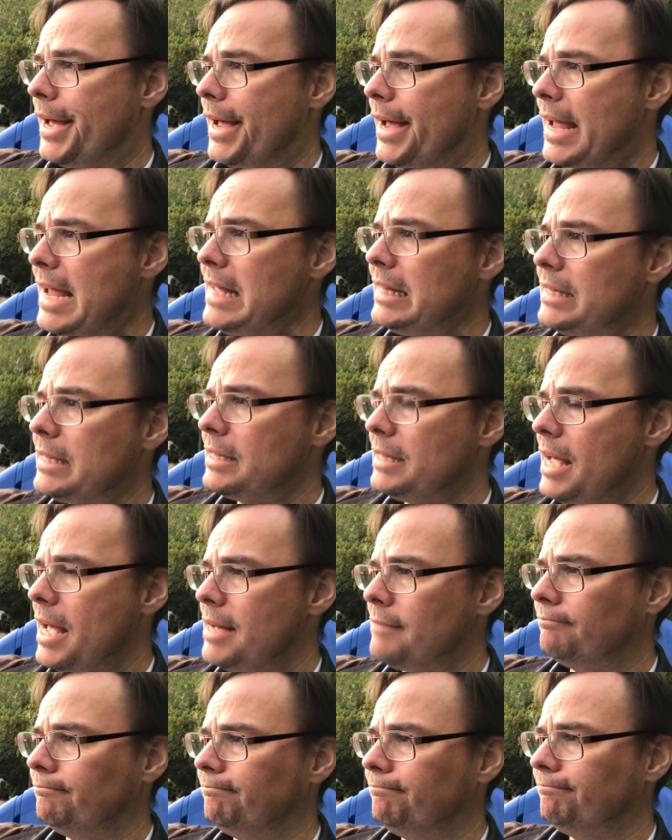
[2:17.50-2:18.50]
It's,
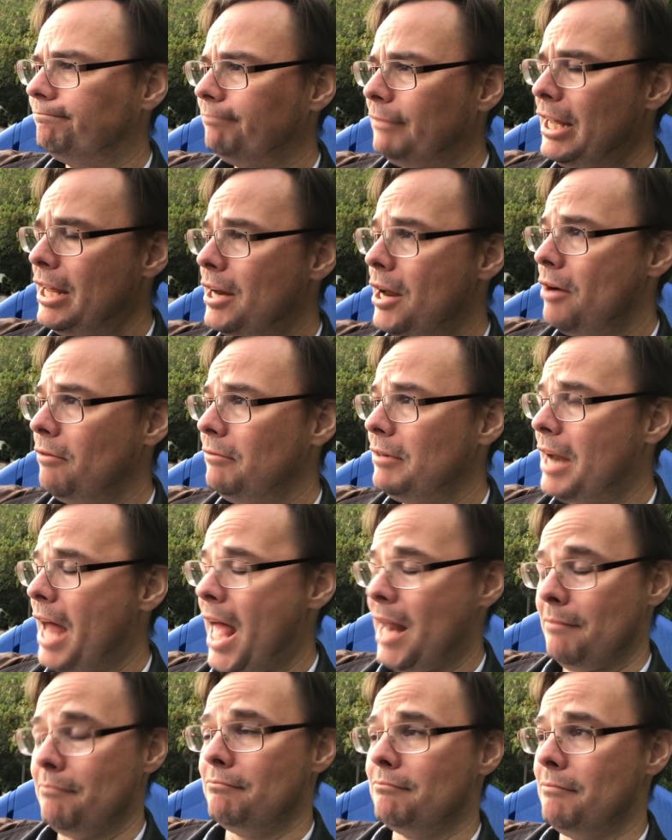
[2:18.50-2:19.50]
you know,
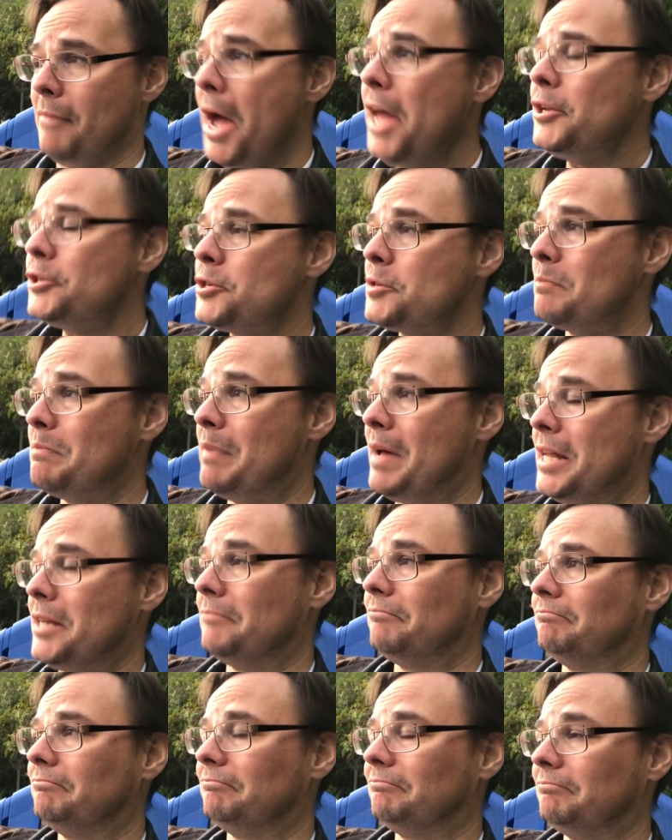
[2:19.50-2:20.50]
not much, but
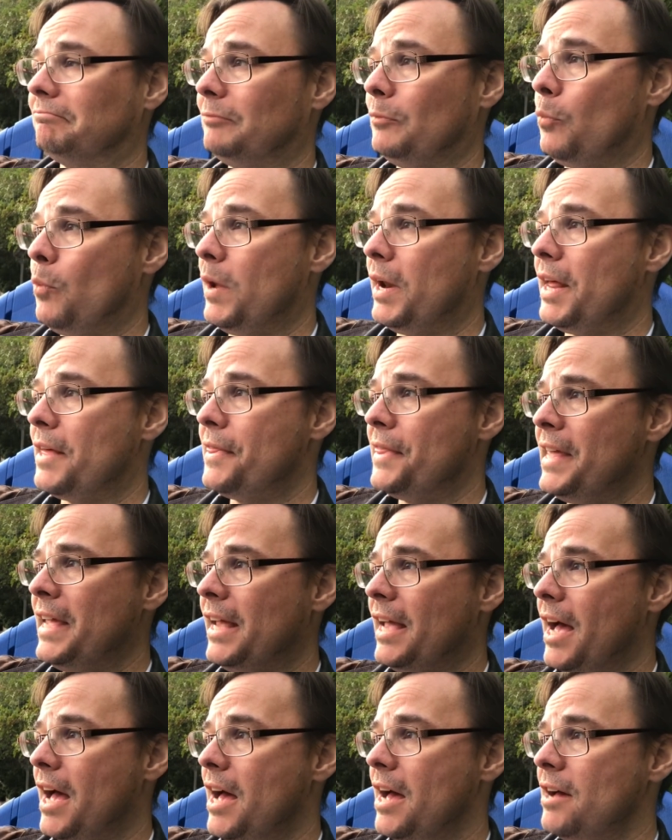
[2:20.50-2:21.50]
when I
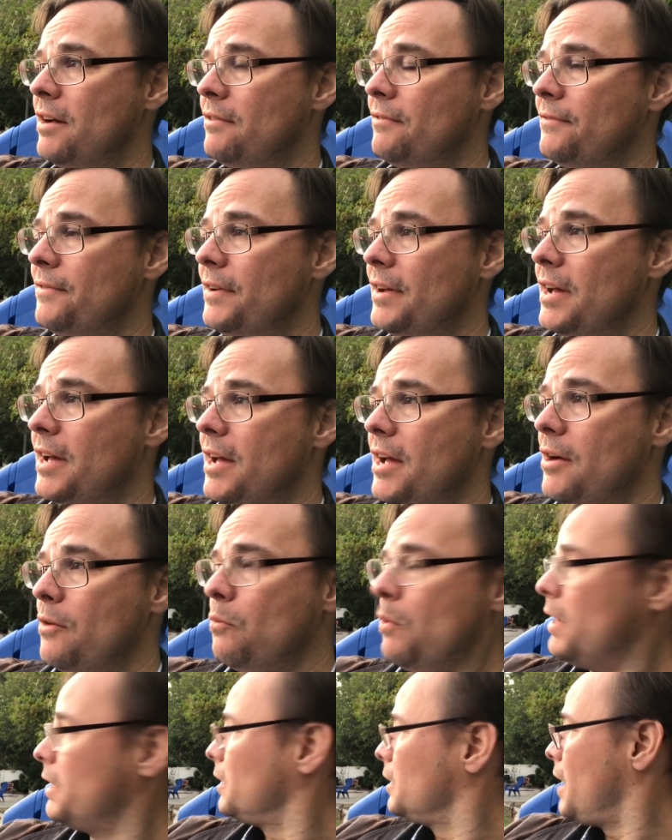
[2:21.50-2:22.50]
think of
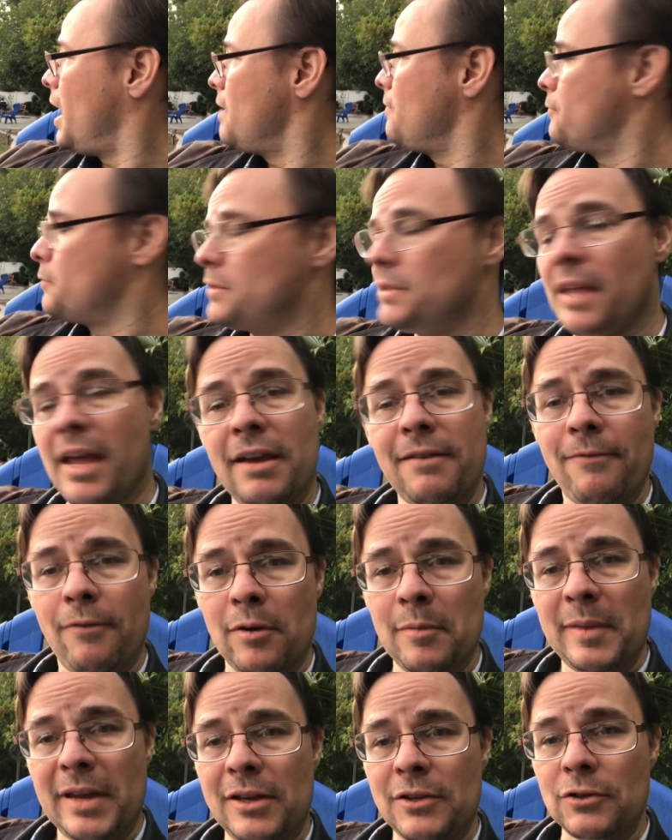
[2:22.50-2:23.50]
what life was like
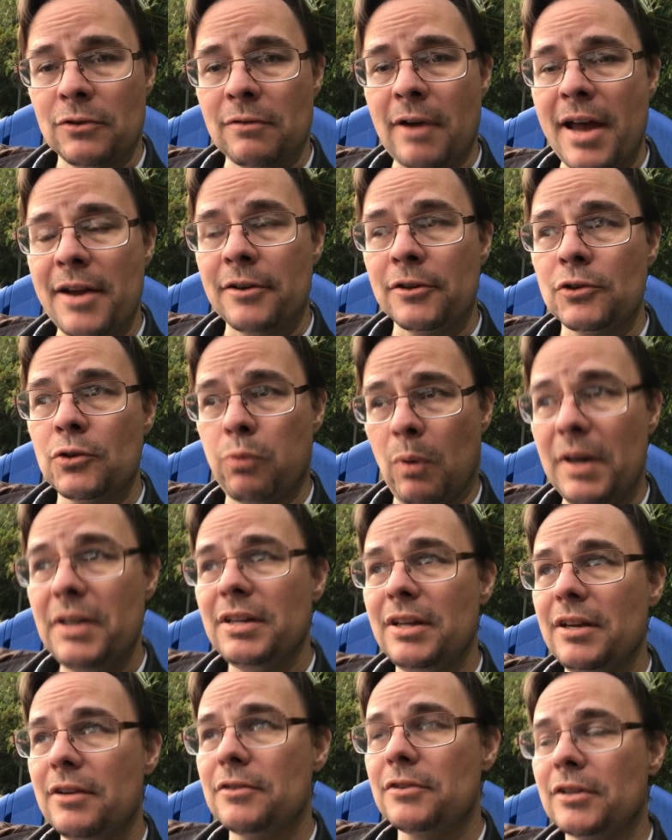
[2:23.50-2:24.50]
for me as a writer
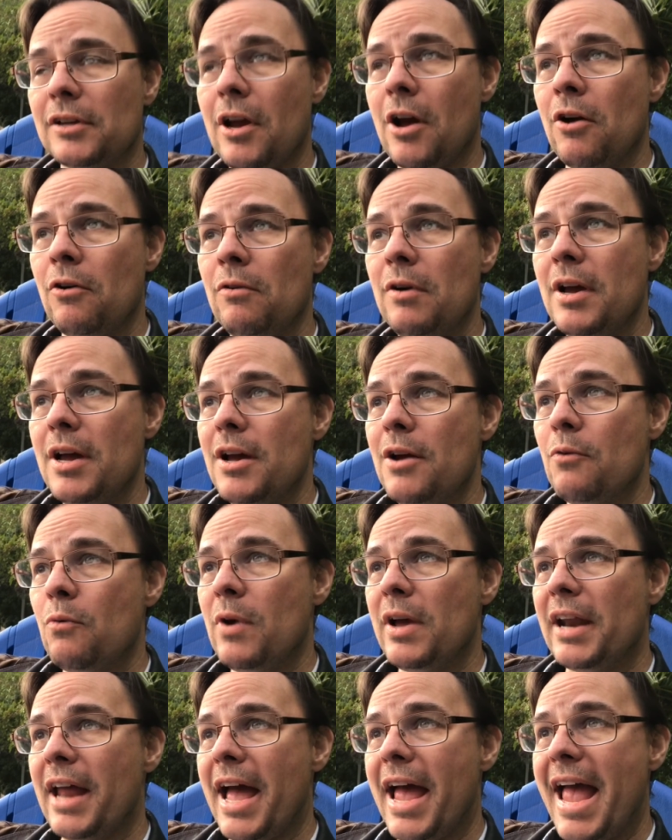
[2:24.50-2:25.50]
20 years ago,
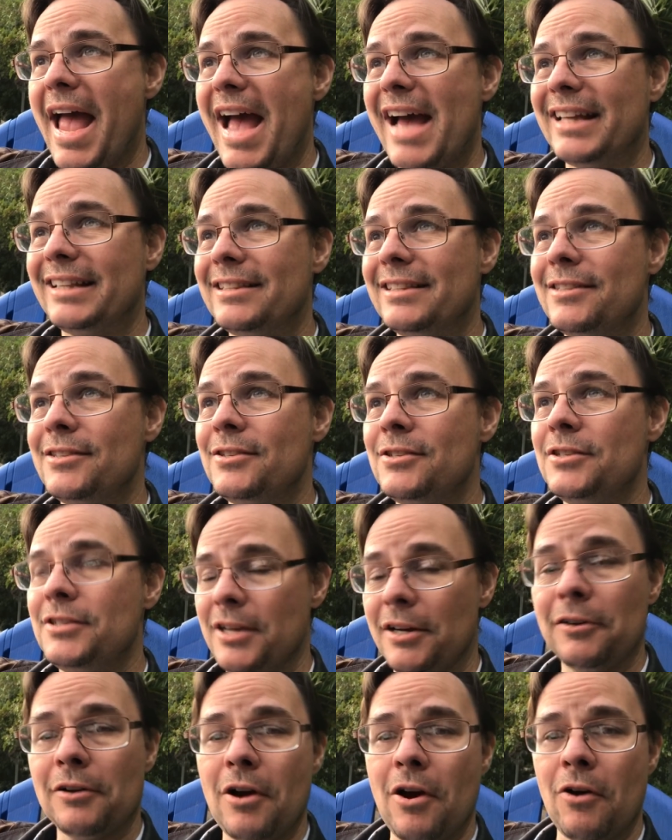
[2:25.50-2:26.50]
when I had
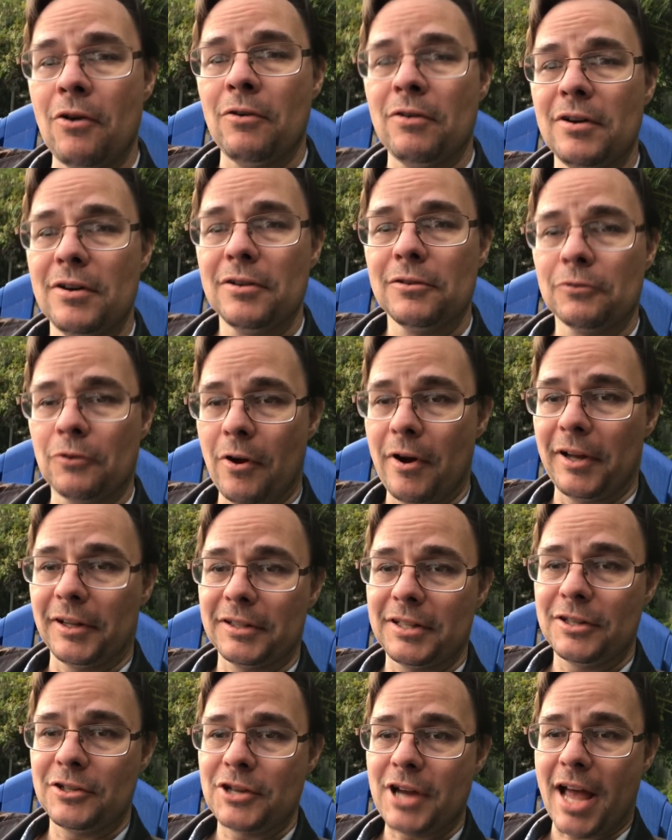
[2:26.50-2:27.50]
zero
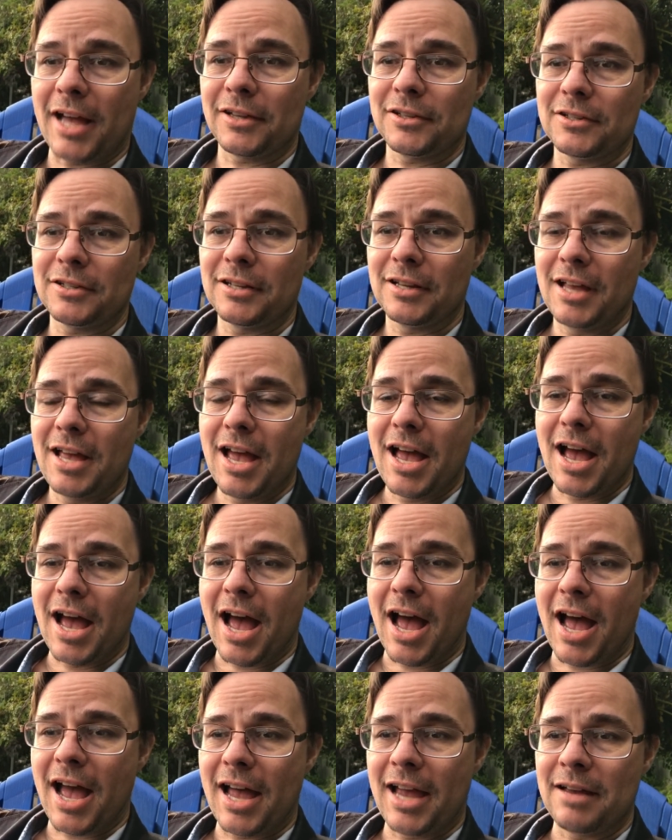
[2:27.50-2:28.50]
royalty checks,
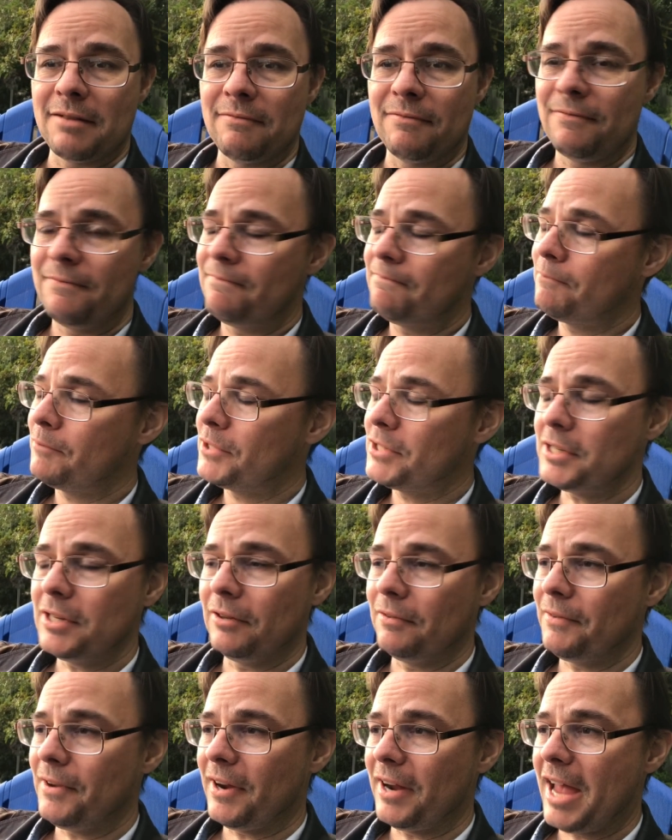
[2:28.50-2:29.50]
I am
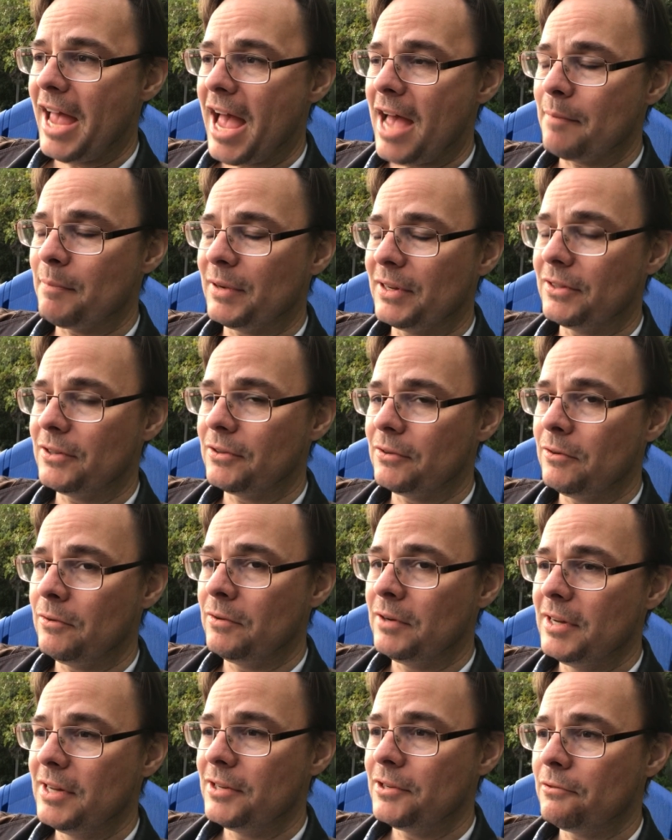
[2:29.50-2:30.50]
still very happy to
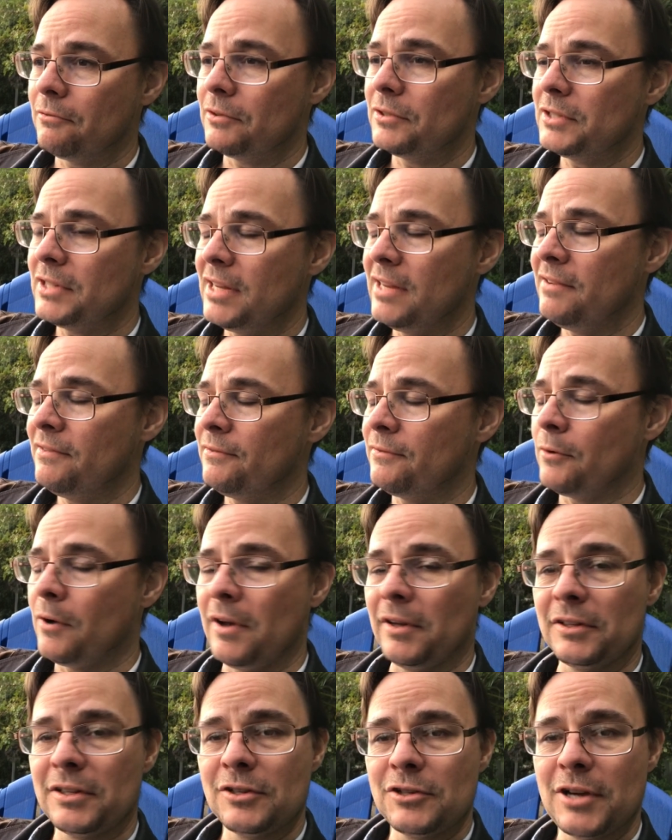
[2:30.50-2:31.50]
receive
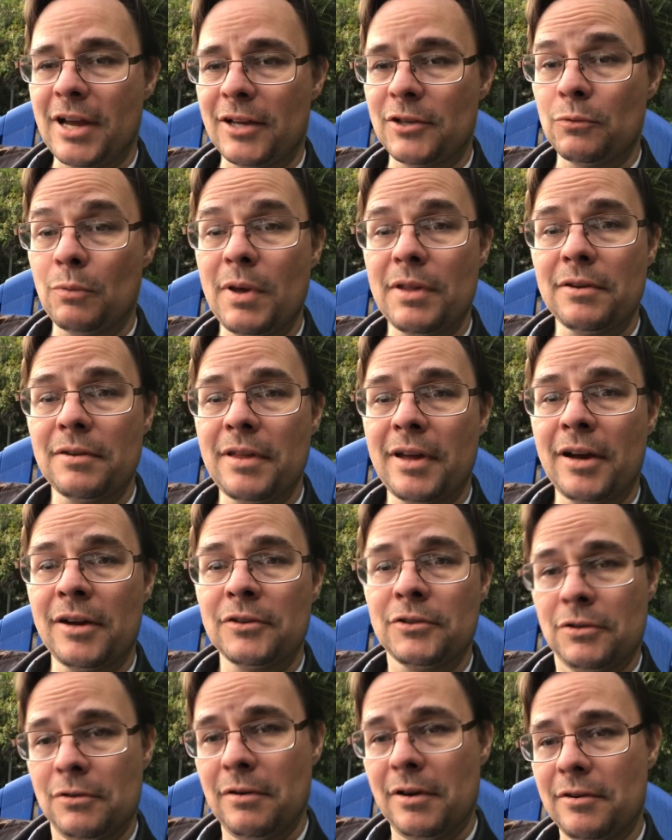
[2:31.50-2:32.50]
royalty checks, whether they're
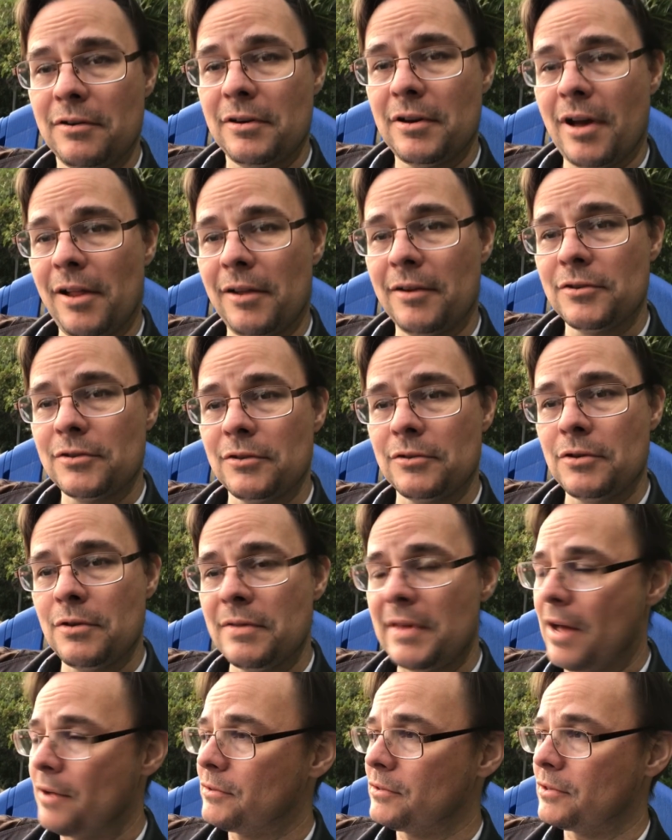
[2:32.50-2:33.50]
$200 or
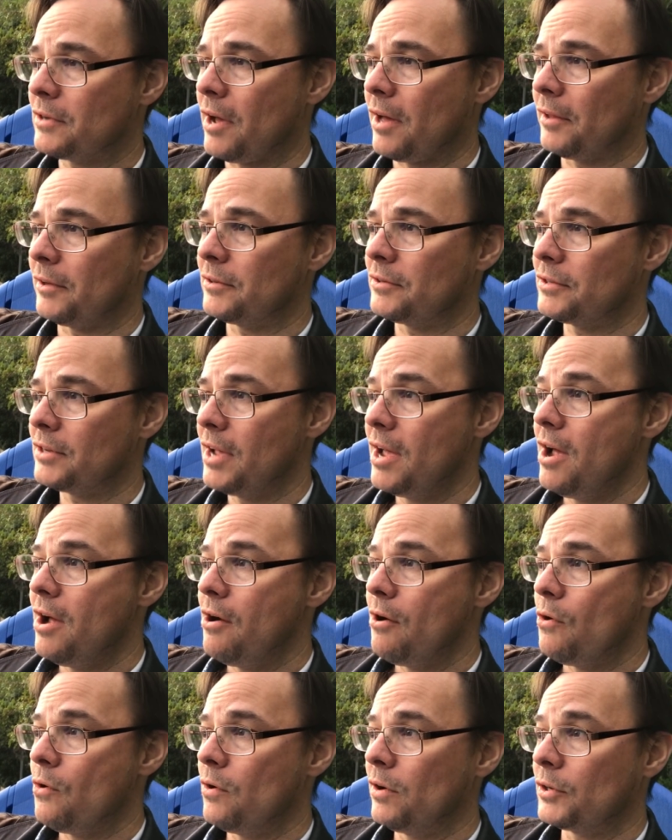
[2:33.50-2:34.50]
$2,000
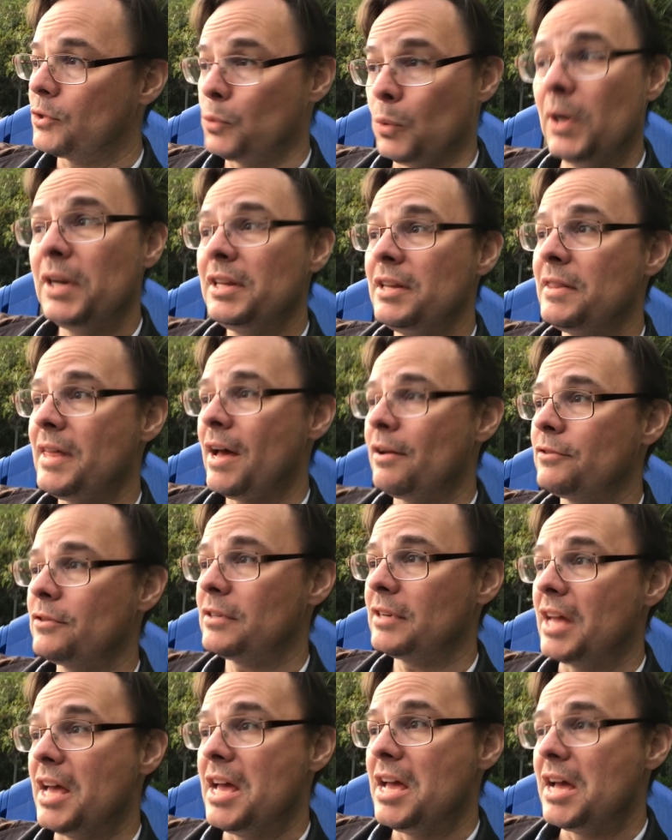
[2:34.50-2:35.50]
or $20,000.